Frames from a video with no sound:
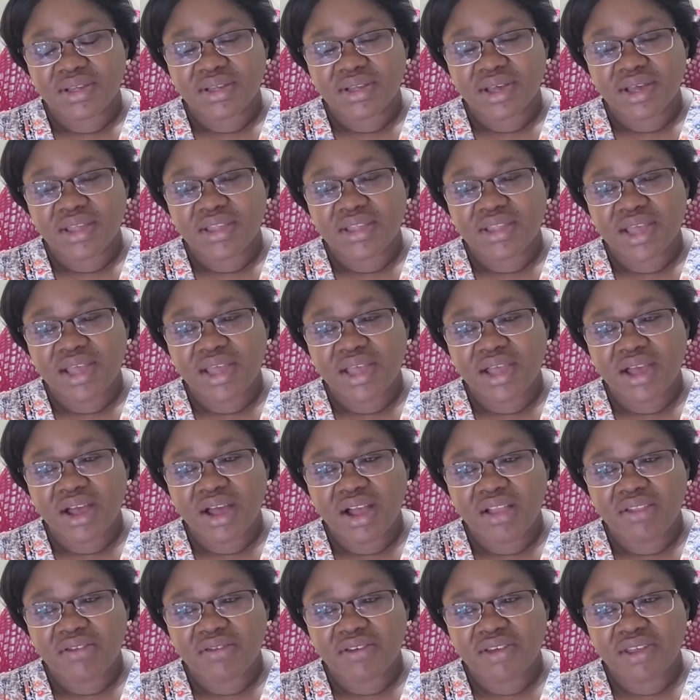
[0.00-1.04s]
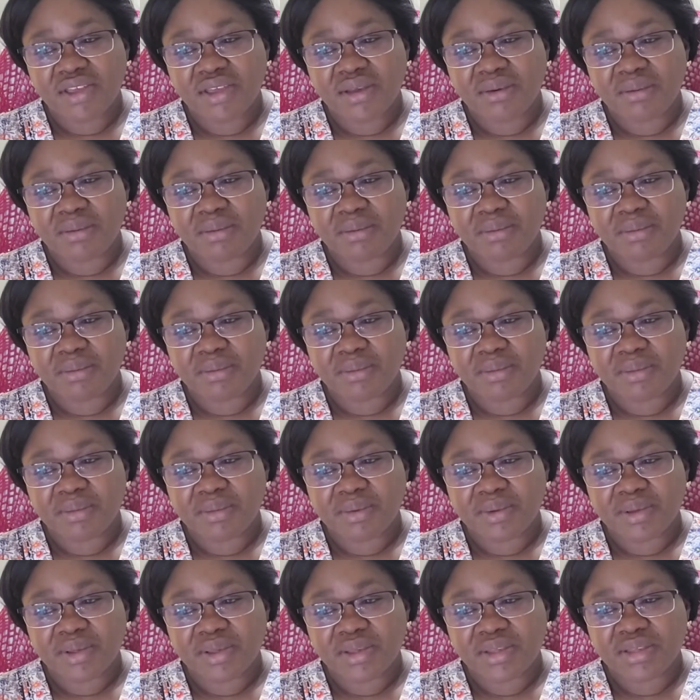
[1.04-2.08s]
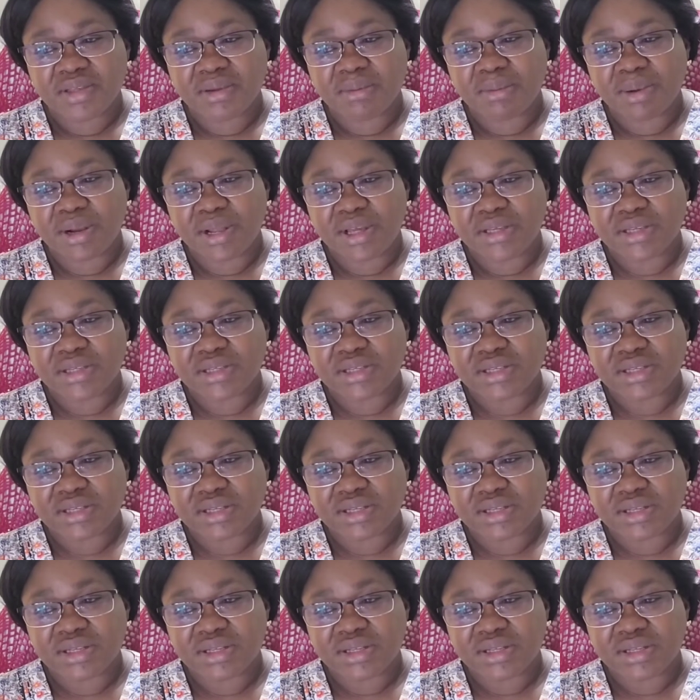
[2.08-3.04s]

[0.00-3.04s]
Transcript: I thank God for him. He's a blessing.